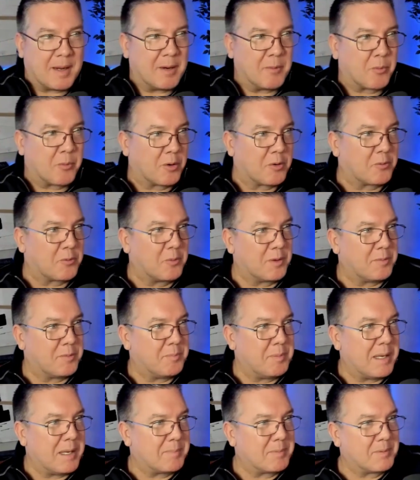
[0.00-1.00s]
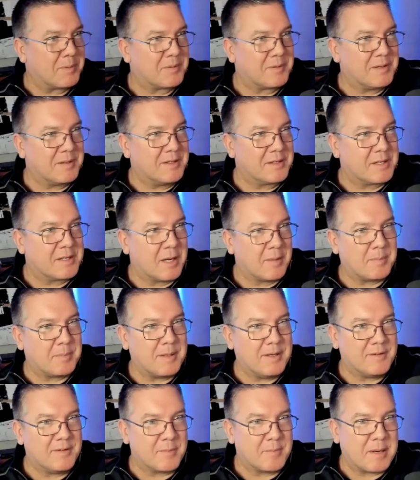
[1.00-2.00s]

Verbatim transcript: I work with people and companies